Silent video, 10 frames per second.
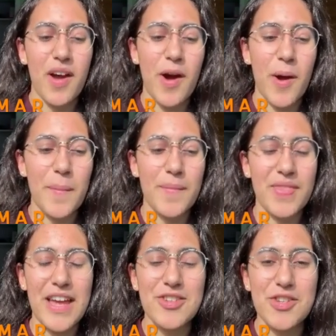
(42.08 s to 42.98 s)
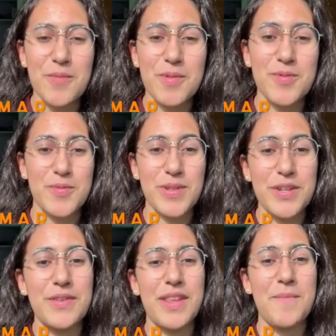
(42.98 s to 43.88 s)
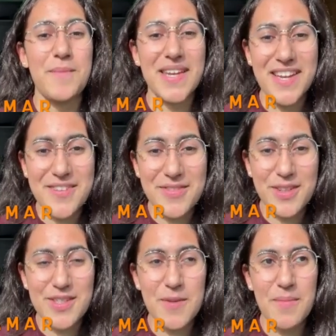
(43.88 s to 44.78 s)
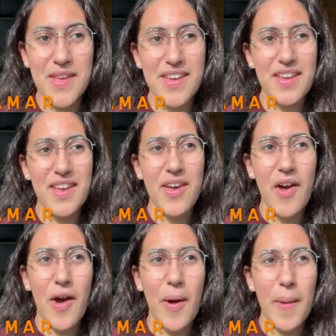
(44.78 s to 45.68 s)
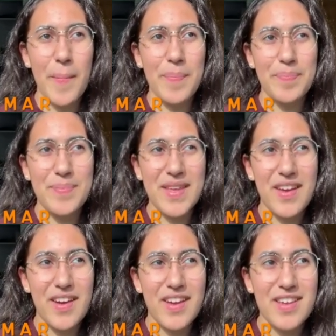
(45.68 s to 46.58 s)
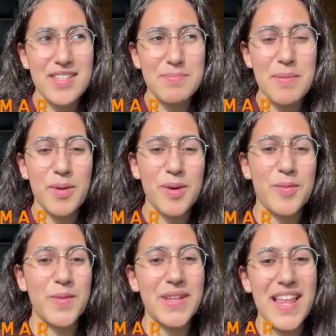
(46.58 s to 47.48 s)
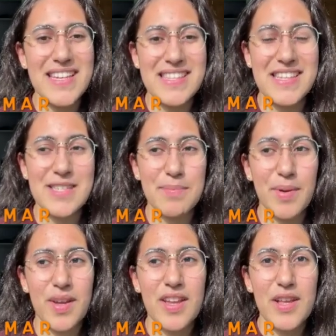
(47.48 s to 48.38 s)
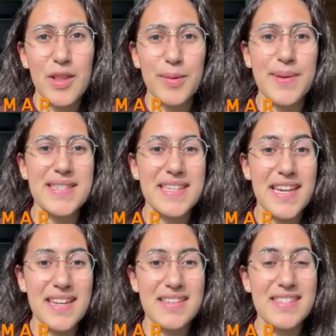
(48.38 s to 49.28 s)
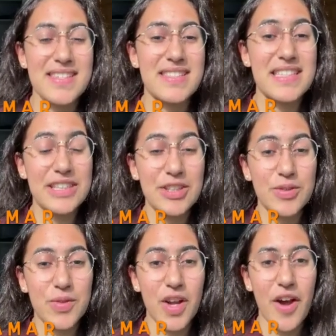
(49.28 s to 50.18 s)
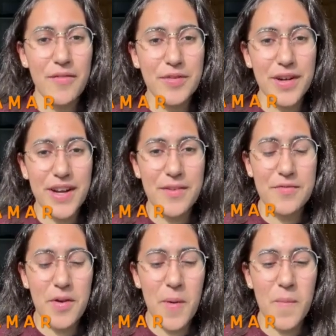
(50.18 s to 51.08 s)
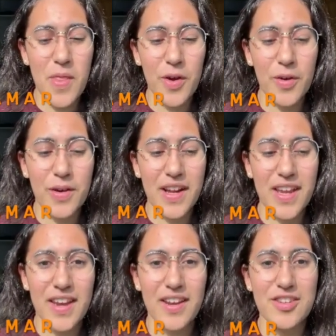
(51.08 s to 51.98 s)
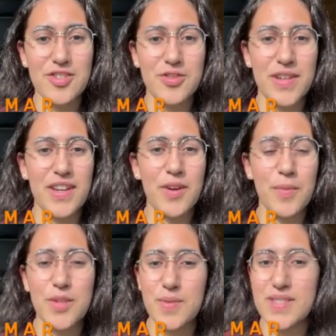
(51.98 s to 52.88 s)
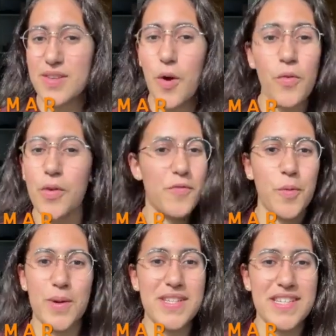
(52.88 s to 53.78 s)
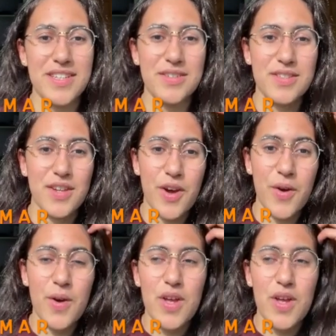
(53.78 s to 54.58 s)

That trip was really, really meaningful to me because people don't realize this, but Louisiana is still recovering from the Hurricane Katrina, which was over 14 years ago.